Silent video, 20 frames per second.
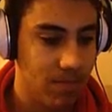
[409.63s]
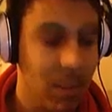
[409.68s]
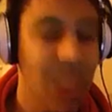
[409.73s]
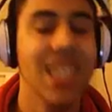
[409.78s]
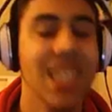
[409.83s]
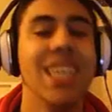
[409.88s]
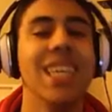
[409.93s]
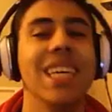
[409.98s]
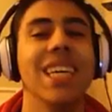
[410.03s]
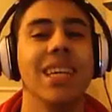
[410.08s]

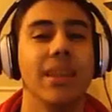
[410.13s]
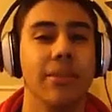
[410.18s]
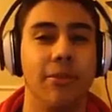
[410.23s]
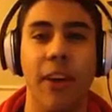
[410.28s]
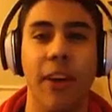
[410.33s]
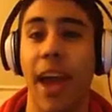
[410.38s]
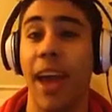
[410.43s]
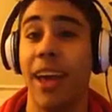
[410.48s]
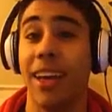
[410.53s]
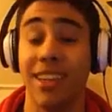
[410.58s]
You
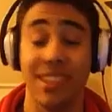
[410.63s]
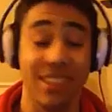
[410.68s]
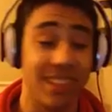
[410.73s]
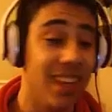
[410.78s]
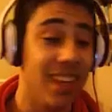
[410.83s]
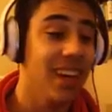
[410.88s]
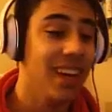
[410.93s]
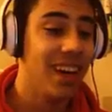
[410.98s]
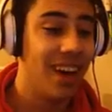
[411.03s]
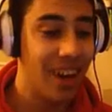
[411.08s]
failed!
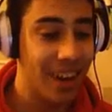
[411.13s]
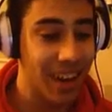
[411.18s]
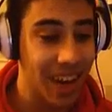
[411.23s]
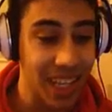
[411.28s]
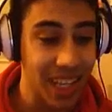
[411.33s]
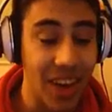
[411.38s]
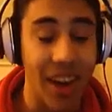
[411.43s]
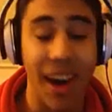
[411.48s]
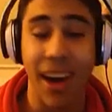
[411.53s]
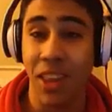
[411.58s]

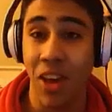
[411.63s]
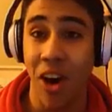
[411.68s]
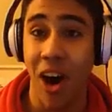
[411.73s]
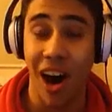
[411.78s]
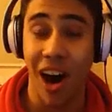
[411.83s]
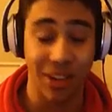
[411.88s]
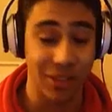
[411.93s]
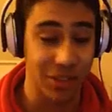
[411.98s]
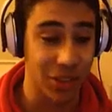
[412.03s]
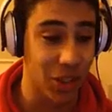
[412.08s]
Okay, now I know
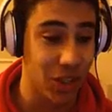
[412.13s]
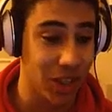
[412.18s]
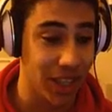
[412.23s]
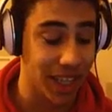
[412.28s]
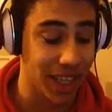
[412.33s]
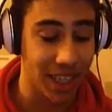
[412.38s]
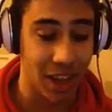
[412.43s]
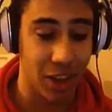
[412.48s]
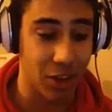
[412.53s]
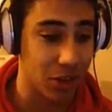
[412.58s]
how to do
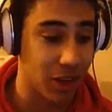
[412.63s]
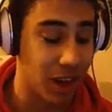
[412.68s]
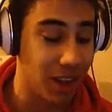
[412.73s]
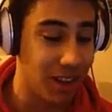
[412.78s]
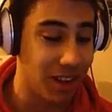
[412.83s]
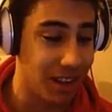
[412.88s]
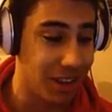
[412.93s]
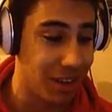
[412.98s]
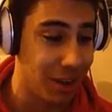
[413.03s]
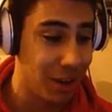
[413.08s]
this. I was
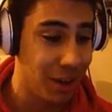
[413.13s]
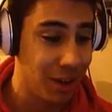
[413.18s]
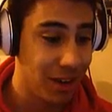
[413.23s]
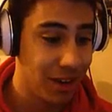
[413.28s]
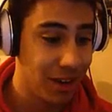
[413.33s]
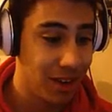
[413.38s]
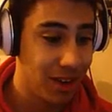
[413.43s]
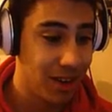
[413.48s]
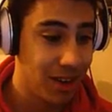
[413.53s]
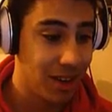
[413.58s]
kinda
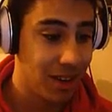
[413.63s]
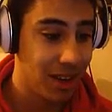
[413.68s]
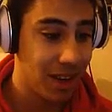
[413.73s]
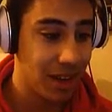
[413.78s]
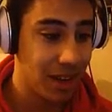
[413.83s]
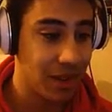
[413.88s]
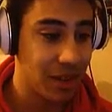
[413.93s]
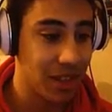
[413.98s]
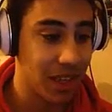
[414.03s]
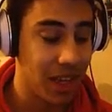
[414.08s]

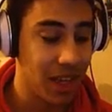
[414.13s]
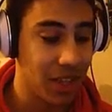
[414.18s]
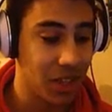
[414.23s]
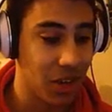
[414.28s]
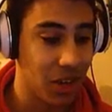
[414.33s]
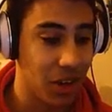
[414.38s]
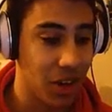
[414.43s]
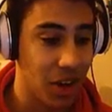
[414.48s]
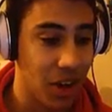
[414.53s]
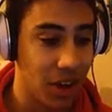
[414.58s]
like, what the hell
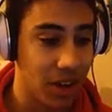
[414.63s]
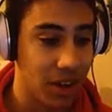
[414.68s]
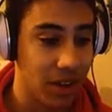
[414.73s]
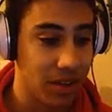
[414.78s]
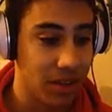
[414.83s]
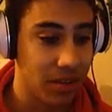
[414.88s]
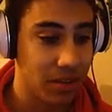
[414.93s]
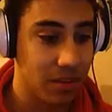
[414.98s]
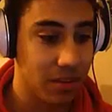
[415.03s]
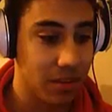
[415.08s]
is going on?
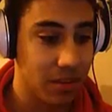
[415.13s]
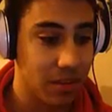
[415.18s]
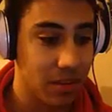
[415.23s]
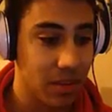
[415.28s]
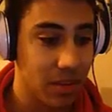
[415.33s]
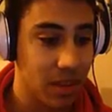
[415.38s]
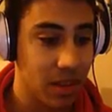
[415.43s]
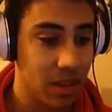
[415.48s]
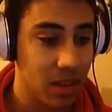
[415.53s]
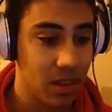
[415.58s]

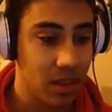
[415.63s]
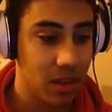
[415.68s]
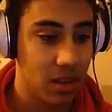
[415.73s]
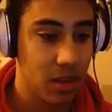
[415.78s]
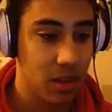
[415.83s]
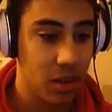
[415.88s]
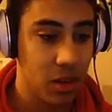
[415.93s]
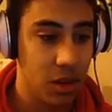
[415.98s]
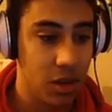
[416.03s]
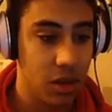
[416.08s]

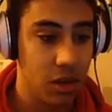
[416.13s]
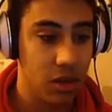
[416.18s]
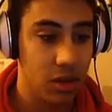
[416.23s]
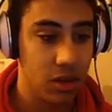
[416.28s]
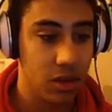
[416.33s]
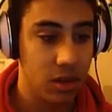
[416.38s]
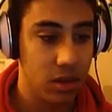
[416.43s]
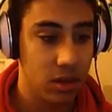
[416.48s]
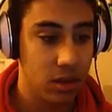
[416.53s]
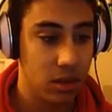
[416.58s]
You.
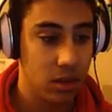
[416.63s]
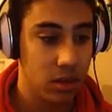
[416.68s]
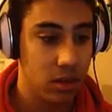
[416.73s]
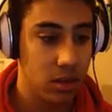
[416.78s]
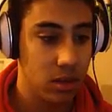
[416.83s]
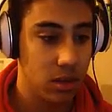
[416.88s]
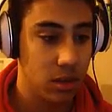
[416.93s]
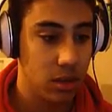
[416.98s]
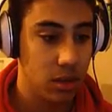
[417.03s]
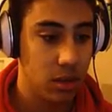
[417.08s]

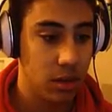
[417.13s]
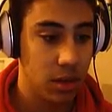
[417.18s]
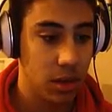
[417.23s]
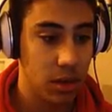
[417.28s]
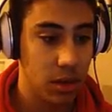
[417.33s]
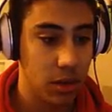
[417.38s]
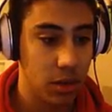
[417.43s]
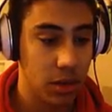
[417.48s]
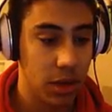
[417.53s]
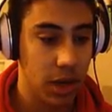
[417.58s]
You
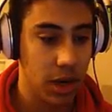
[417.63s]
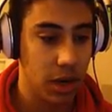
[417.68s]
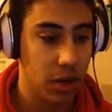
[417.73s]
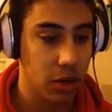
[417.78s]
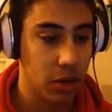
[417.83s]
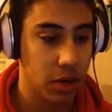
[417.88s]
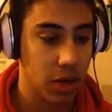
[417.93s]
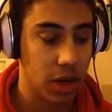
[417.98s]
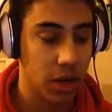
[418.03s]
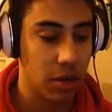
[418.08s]
can go there, I
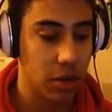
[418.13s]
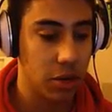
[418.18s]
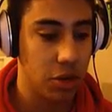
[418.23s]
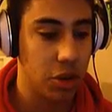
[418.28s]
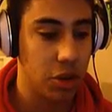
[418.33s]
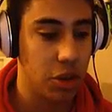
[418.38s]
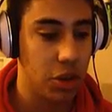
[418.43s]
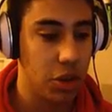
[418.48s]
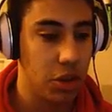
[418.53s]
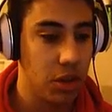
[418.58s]
don't care
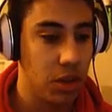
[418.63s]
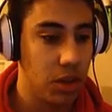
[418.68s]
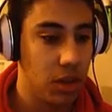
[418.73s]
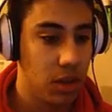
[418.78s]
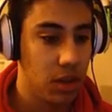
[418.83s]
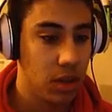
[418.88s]
about you.